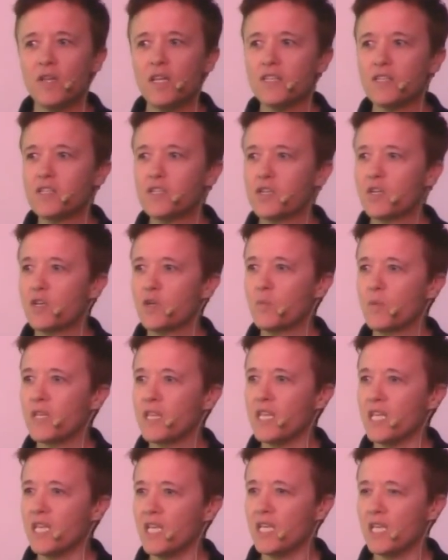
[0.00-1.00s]
let's turn
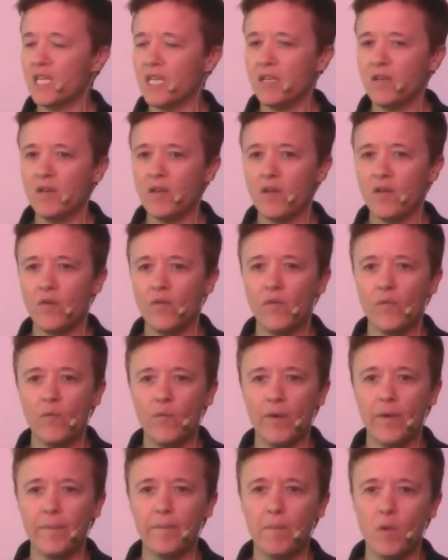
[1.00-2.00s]
within
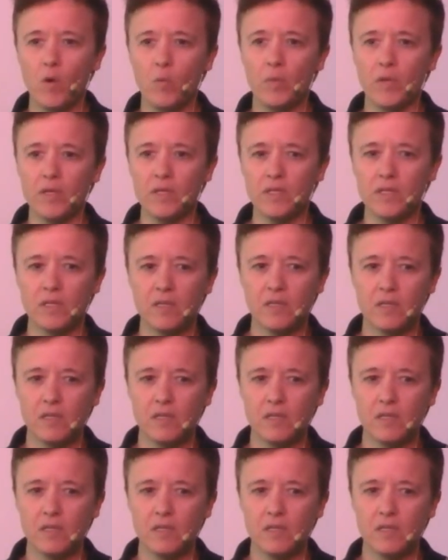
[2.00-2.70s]
one moment.